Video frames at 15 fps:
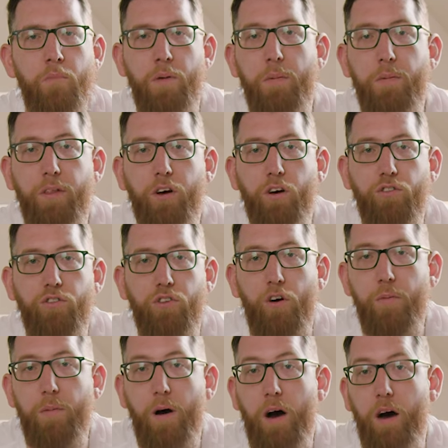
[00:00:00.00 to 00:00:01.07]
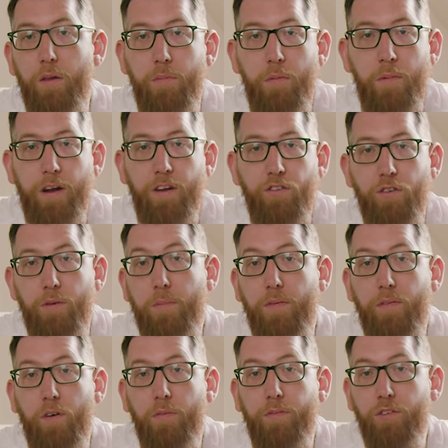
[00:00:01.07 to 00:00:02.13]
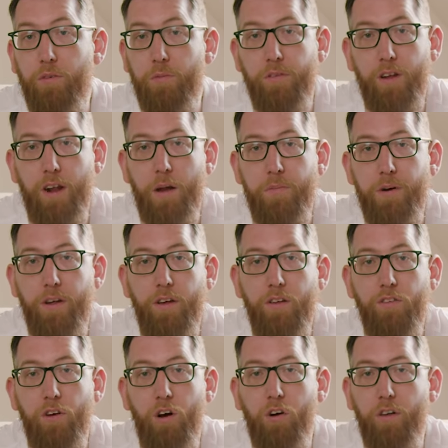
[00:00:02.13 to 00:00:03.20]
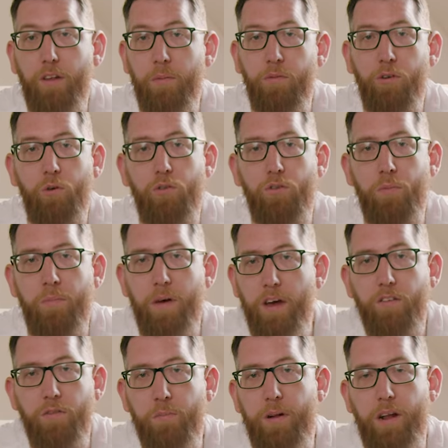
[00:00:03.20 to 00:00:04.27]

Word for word: Maybe they got a story about how they've managed to perform for some celebrities or got them to some amazing